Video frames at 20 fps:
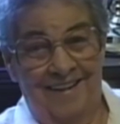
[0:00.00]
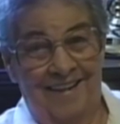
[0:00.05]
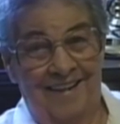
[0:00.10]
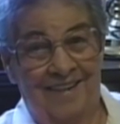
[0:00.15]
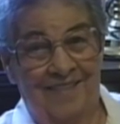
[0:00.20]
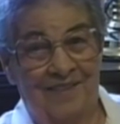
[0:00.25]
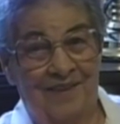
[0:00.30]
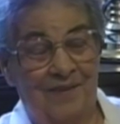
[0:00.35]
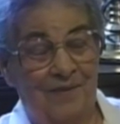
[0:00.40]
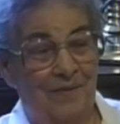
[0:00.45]

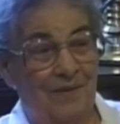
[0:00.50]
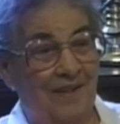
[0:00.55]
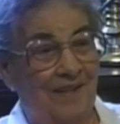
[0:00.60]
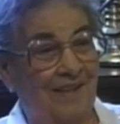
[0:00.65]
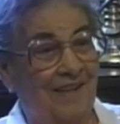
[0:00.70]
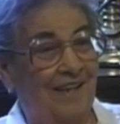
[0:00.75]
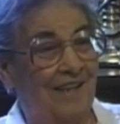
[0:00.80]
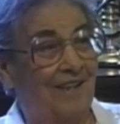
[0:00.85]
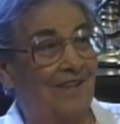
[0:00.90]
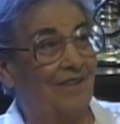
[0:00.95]
I thought, well,
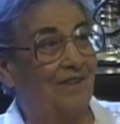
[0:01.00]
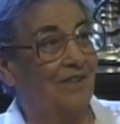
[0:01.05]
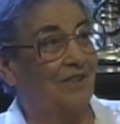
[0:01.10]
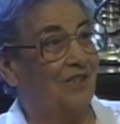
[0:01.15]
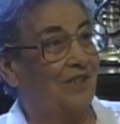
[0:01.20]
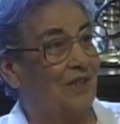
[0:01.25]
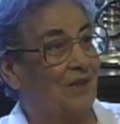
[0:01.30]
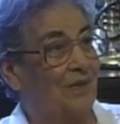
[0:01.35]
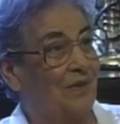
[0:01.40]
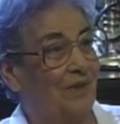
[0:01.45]
that
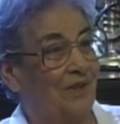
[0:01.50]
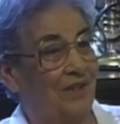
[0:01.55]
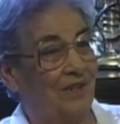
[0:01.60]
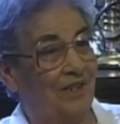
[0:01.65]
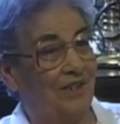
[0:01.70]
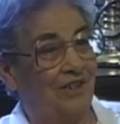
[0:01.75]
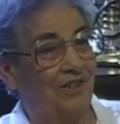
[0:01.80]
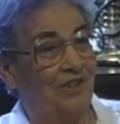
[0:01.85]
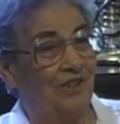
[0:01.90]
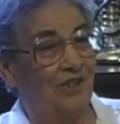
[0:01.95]
looks so
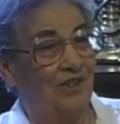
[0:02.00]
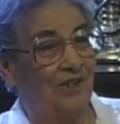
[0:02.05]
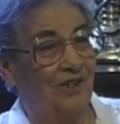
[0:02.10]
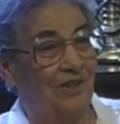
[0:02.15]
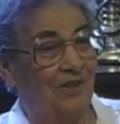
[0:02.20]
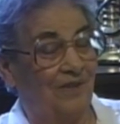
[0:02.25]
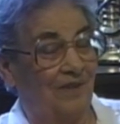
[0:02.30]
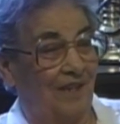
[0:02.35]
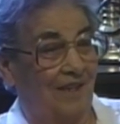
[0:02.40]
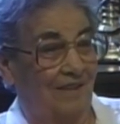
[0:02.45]
good, you
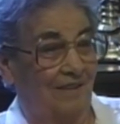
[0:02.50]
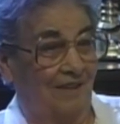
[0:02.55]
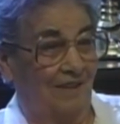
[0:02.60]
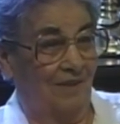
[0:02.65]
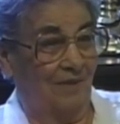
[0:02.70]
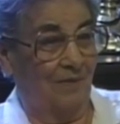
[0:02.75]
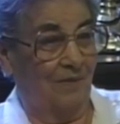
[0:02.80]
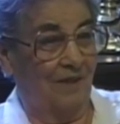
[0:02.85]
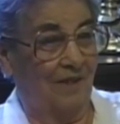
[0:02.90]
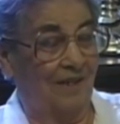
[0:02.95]
know. I
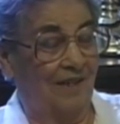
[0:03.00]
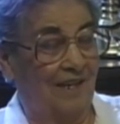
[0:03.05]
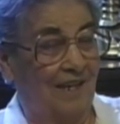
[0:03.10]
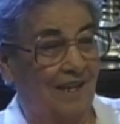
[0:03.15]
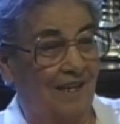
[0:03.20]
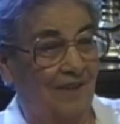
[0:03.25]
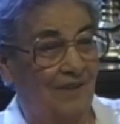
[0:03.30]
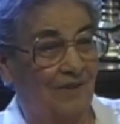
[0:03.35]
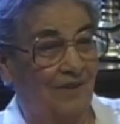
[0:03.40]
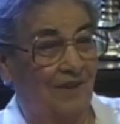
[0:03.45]
thought, well,
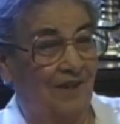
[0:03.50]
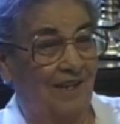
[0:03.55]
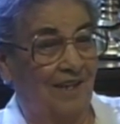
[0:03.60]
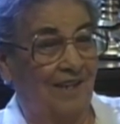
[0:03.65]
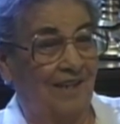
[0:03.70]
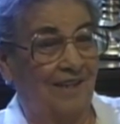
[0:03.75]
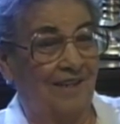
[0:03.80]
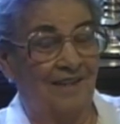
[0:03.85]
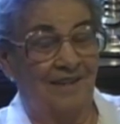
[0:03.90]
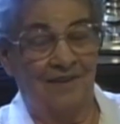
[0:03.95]
I'd
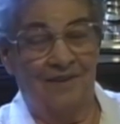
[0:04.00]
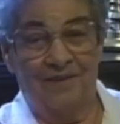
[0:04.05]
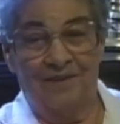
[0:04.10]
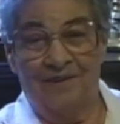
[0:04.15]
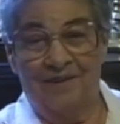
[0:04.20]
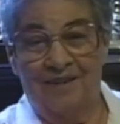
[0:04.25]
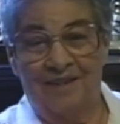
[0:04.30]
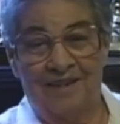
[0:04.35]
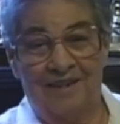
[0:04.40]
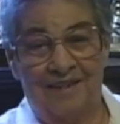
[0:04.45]
try it.
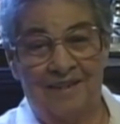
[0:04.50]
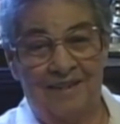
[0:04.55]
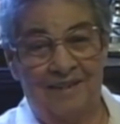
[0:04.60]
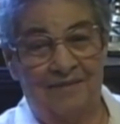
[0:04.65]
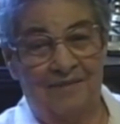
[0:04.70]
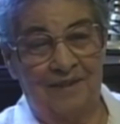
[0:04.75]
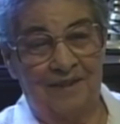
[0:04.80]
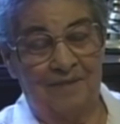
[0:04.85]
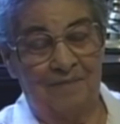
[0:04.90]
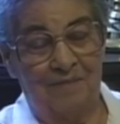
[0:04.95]
Lord, I
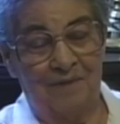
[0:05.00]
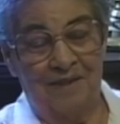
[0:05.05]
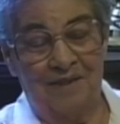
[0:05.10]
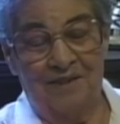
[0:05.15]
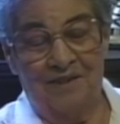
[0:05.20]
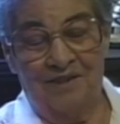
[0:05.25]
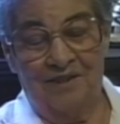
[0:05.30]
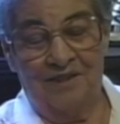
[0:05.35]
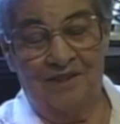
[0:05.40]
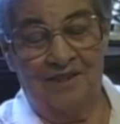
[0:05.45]
never have been
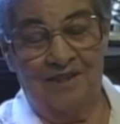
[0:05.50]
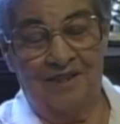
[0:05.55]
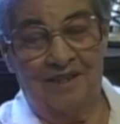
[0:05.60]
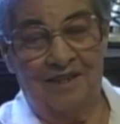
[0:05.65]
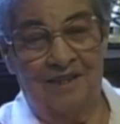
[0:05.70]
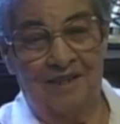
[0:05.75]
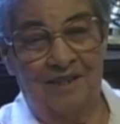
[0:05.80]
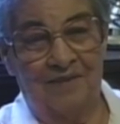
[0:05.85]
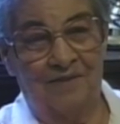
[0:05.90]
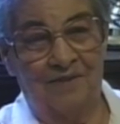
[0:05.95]
so sick.
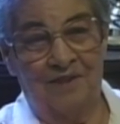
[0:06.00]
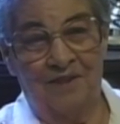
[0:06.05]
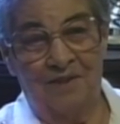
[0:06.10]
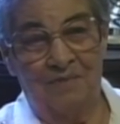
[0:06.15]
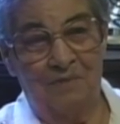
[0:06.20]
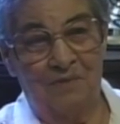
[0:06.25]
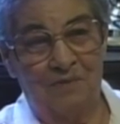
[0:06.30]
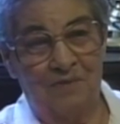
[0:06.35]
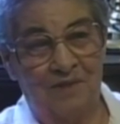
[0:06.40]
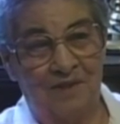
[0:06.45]
I never
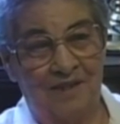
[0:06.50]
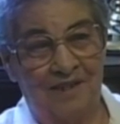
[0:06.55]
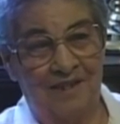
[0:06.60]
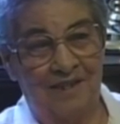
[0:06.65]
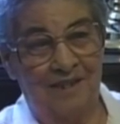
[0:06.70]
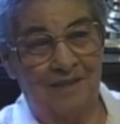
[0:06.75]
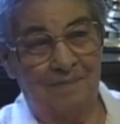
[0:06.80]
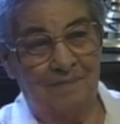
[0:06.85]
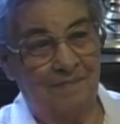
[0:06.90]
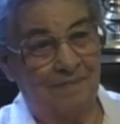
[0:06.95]
took but one
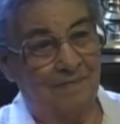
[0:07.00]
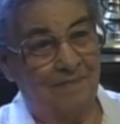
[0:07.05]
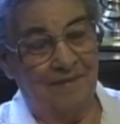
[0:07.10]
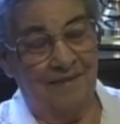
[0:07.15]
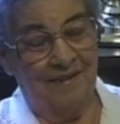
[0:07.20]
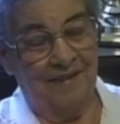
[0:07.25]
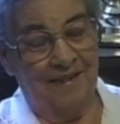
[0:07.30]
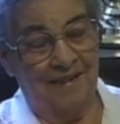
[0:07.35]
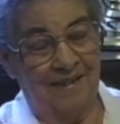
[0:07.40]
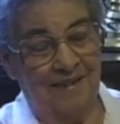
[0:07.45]
dip.
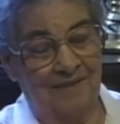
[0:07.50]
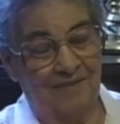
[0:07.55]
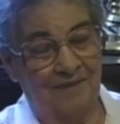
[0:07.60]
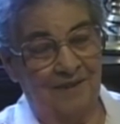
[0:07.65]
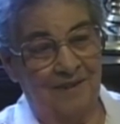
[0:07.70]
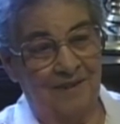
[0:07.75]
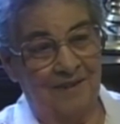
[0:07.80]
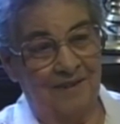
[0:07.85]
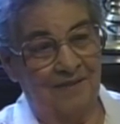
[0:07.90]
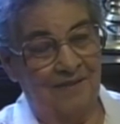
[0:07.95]
I never
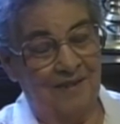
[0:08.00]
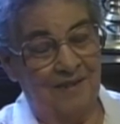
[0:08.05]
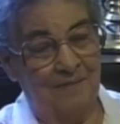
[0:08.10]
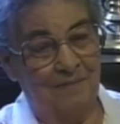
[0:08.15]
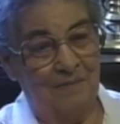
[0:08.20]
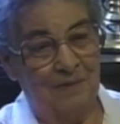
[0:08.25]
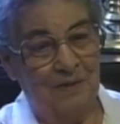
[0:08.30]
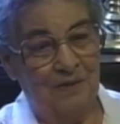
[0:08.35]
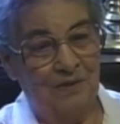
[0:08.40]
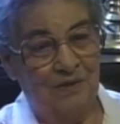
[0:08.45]
did
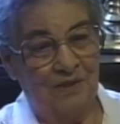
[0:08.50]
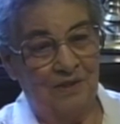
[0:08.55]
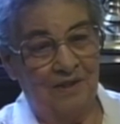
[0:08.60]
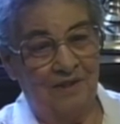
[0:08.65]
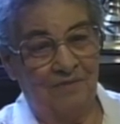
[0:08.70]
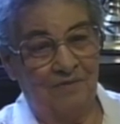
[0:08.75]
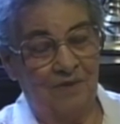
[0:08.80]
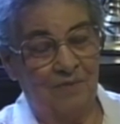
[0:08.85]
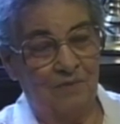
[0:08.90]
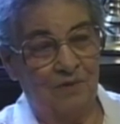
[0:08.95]
dip no
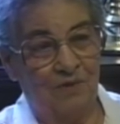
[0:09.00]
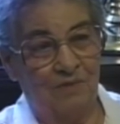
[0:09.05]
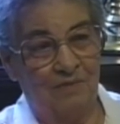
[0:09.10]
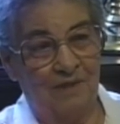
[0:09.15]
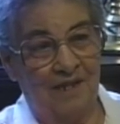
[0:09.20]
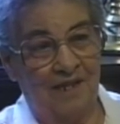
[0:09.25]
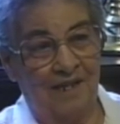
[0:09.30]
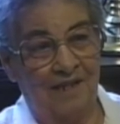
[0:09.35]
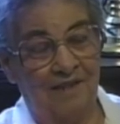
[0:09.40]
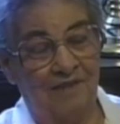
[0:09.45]
snuff no more,
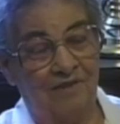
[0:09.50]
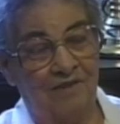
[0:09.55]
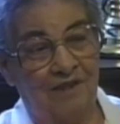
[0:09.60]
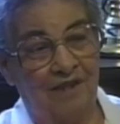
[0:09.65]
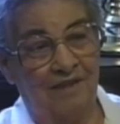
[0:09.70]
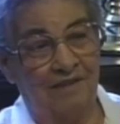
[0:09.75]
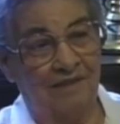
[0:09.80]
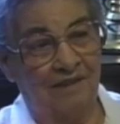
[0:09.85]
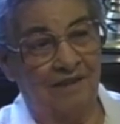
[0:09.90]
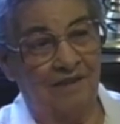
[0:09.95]
but I'd go
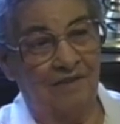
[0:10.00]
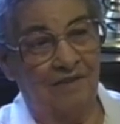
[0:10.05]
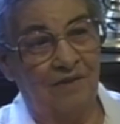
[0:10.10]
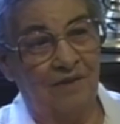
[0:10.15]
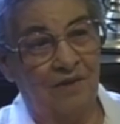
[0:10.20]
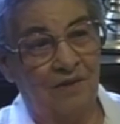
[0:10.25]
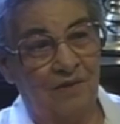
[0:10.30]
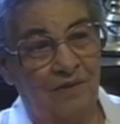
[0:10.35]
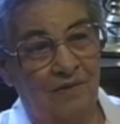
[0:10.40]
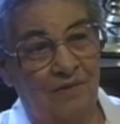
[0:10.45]
out there and
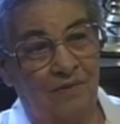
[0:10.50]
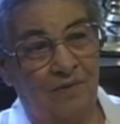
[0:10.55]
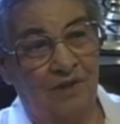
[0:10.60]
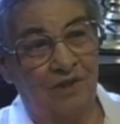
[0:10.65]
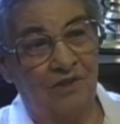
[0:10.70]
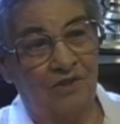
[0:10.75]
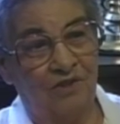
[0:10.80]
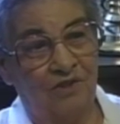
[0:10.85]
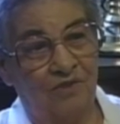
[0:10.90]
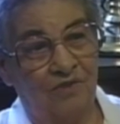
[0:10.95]

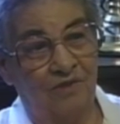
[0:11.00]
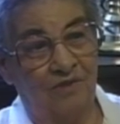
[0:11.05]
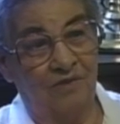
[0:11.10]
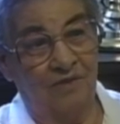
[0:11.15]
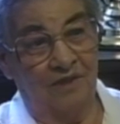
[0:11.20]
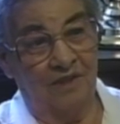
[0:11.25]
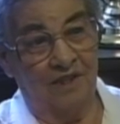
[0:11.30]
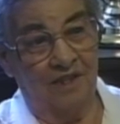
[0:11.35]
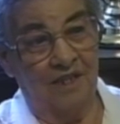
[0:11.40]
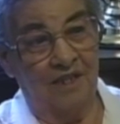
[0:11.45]
watch the
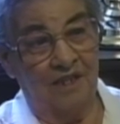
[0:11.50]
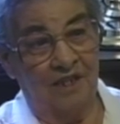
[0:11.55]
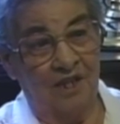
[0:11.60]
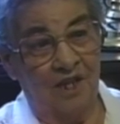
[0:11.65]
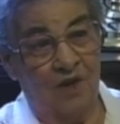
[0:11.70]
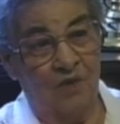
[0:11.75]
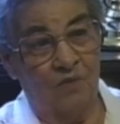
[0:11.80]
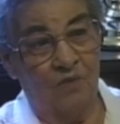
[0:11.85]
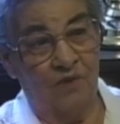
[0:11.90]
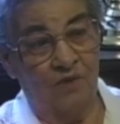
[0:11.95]
sit and
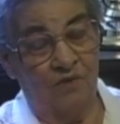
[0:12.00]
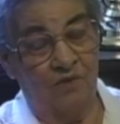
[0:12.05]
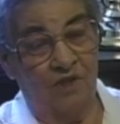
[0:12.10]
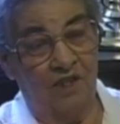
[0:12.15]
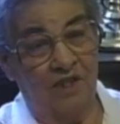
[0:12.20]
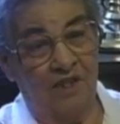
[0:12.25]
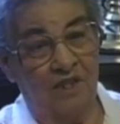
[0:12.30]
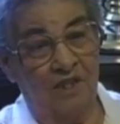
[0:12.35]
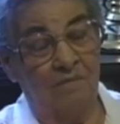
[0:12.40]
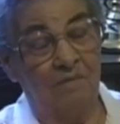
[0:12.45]
talk with the
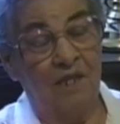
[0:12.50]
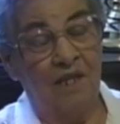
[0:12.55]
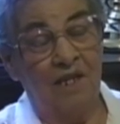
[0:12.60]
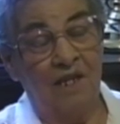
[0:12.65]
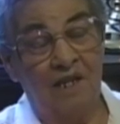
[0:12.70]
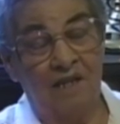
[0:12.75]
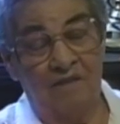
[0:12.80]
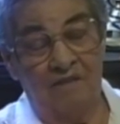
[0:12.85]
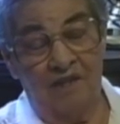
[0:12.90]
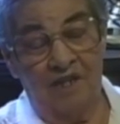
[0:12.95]
rest of them.
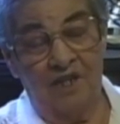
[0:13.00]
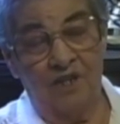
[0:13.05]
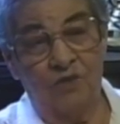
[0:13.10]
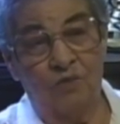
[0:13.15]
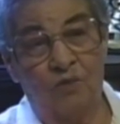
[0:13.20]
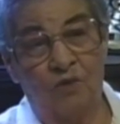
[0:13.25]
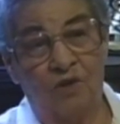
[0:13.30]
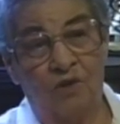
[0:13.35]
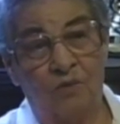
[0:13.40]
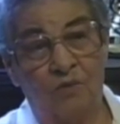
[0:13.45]
And there's
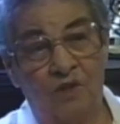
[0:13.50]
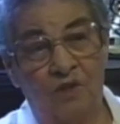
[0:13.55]
where